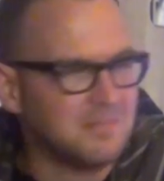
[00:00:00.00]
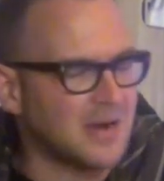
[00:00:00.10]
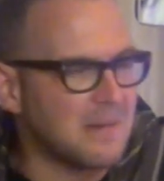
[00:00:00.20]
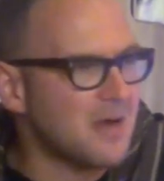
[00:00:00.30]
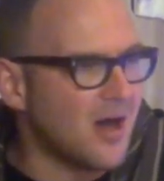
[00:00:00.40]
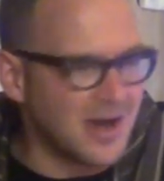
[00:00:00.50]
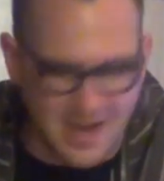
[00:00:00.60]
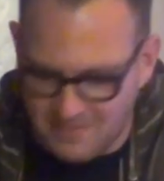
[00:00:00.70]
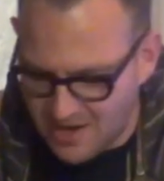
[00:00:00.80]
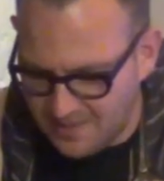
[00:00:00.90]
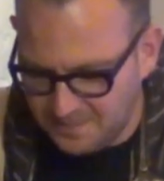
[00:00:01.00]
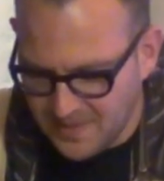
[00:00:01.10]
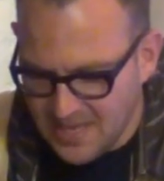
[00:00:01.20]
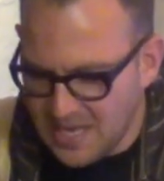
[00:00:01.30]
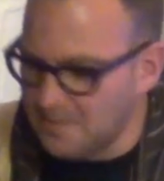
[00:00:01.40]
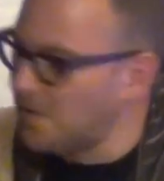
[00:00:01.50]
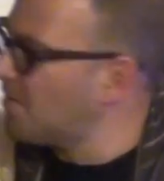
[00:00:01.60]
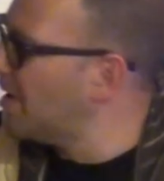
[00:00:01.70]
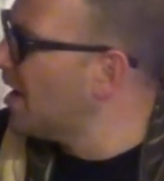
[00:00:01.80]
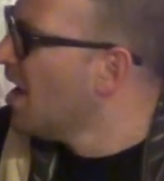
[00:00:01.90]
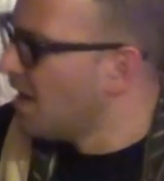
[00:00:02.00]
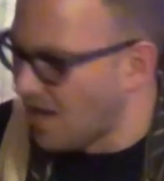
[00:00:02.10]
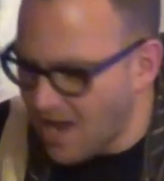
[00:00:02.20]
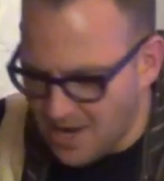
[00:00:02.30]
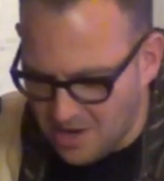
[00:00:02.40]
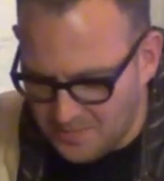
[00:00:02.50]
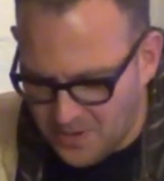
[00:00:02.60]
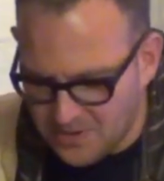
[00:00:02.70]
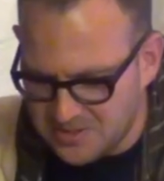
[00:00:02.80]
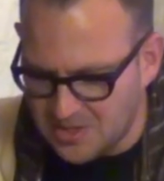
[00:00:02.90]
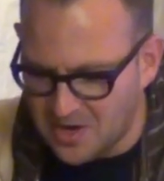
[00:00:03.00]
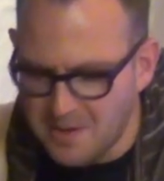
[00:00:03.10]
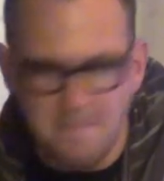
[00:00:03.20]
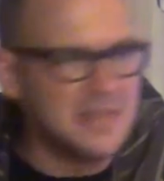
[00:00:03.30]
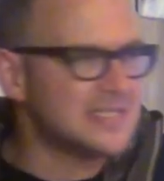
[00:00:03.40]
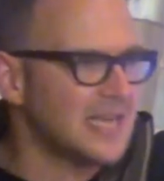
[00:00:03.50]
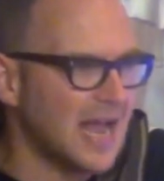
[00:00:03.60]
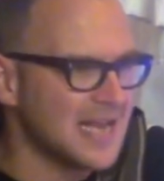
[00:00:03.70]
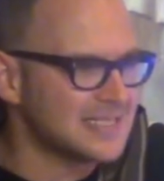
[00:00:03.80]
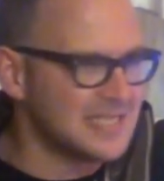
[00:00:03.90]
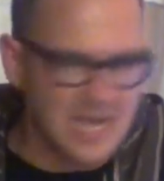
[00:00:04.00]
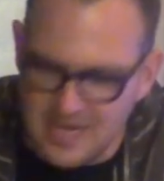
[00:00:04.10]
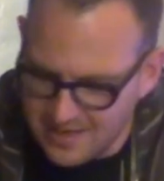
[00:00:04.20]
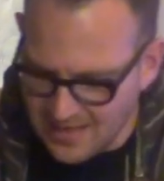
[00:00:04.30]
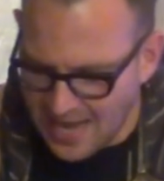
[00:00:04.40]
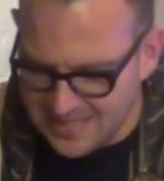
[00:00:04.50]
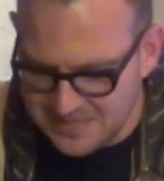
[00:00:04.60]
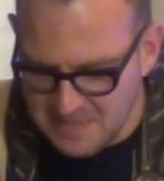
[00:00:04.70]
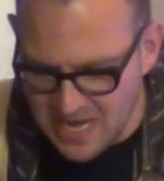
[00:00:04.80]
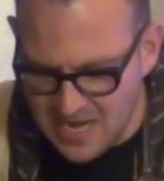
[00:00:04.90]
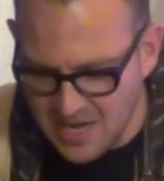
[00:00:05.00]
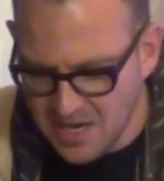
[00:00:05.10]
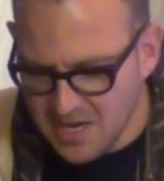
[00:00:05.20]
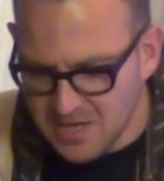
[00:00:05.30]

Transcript: But I'm not, am I? Hypocrite, liar, poser, mincing aesthete. That's me.